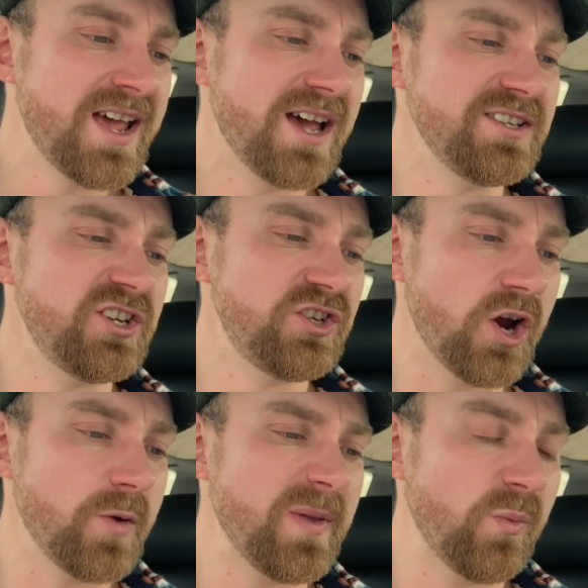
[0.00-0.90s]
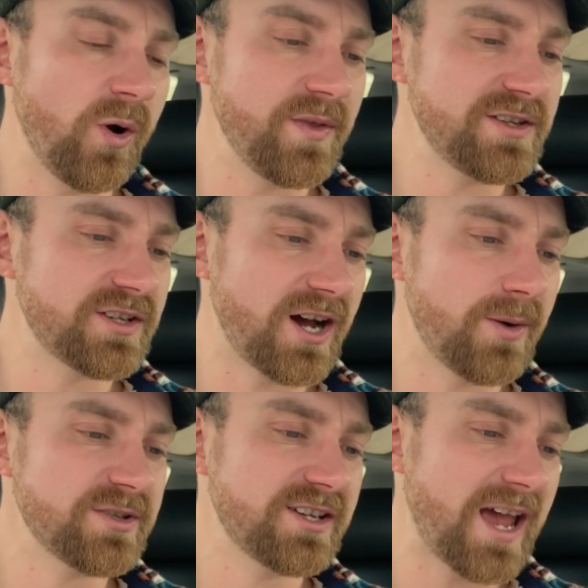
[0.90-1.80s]
as he showed me what this
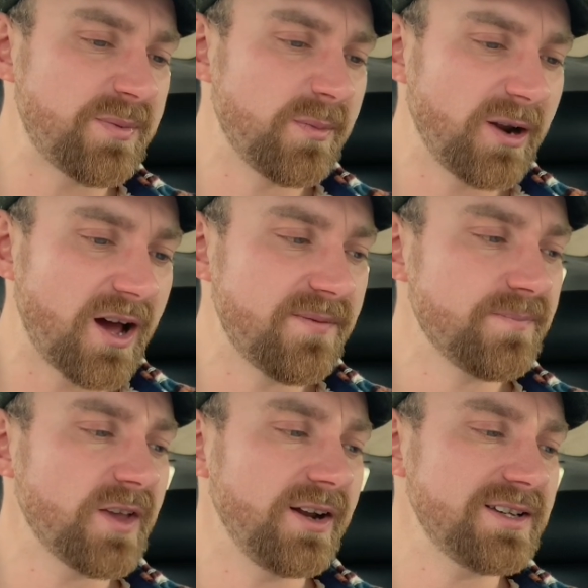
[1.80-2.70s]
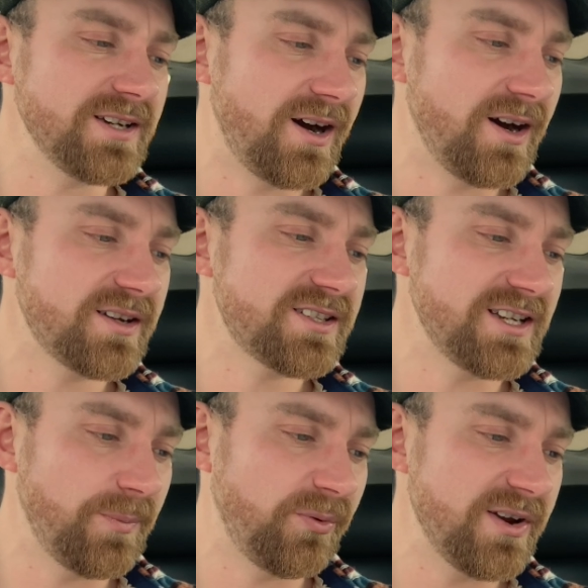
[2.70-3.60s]
car was capable of on a dark,
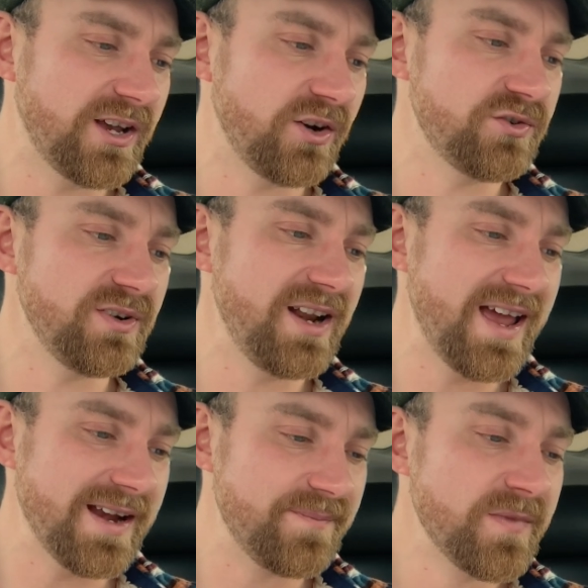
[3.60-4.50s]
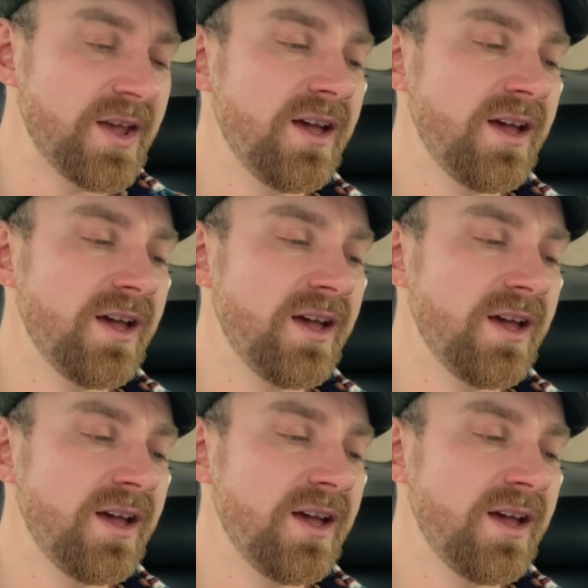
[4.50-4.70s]
slippery country lane.